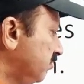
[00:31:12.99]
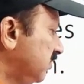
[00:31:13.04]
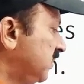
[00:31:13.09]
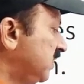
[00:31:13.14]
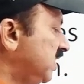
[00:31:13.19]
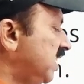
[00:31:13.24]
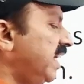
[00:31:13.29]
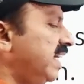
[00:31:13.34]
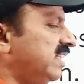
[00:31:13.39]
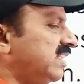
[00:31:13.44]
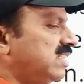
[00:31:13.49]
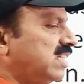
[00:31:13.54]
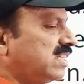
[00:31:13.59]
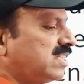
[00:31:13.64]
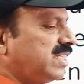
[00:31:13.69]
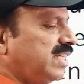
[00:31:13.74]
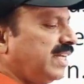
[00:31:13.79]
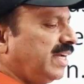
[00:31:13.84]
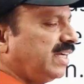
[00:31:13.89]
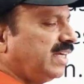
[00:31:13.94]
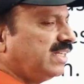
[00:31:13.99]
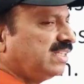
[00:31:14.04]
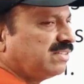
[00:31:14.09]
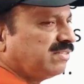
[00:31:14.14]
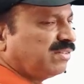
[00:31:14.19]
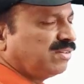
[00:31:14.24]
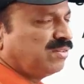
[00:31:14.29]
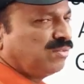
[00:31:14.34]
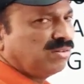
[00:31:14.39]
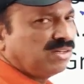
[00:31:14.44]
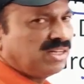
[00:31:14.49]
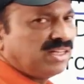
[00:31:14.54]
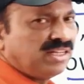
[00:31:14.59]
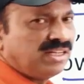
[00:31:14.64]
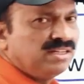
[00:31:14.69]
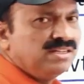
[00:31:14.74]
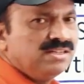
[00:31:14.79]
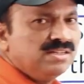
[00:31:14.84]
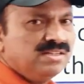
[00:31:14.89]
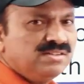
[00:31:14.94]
in the year 1687 only.